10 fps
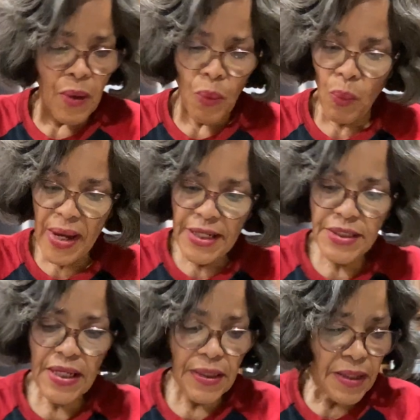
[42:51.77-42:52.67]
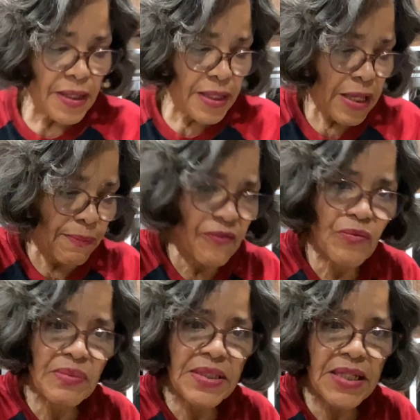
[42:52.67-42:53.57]
way to keep it from
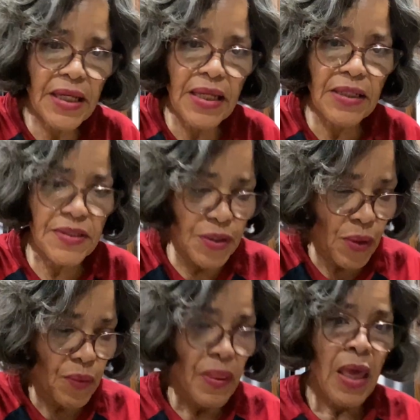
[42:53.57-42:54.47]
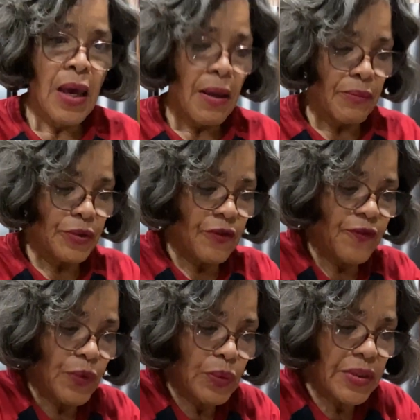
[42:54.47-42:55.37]
sticking. So I'm gonna
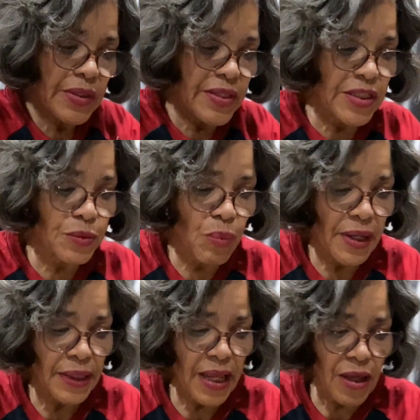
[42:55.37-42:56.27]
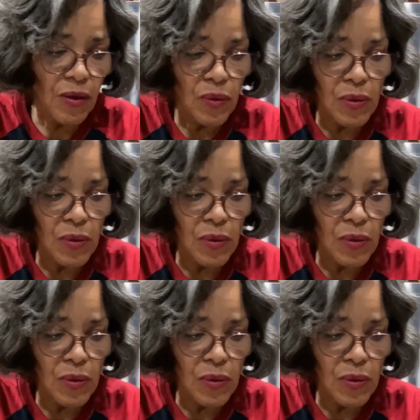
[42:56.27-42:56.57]
fold it this way now.